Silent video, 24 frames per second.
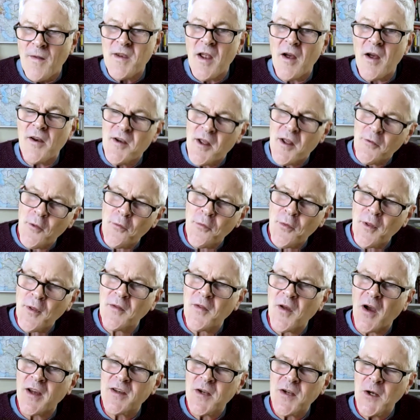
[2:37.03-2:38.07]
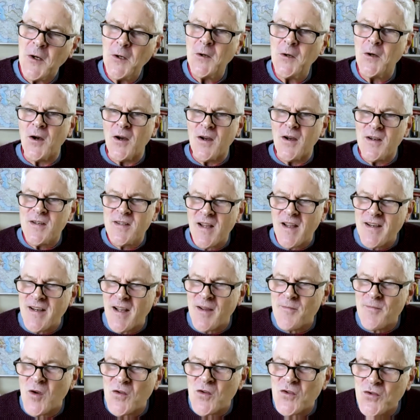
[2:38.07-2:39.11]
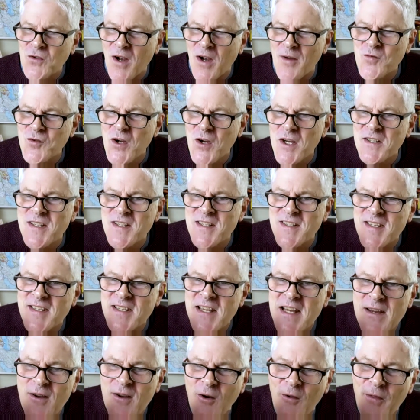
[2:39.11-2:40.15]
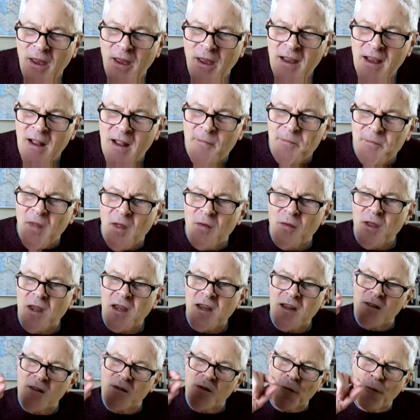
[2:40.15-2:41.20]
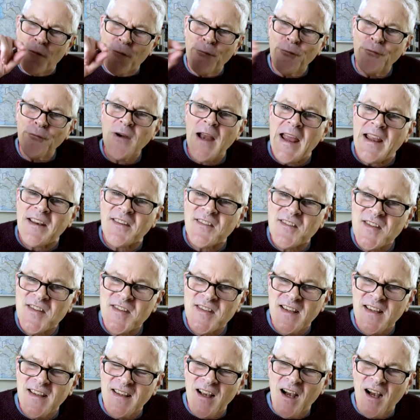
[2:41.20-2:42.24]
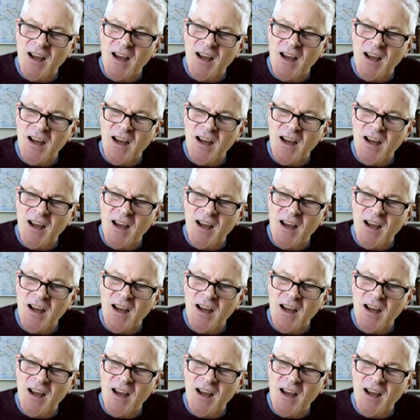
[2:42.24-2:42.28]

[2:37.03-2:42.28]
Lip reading: Now, another thing that I'd heard, and I'm not sure, I'm trying to see on there, the frets.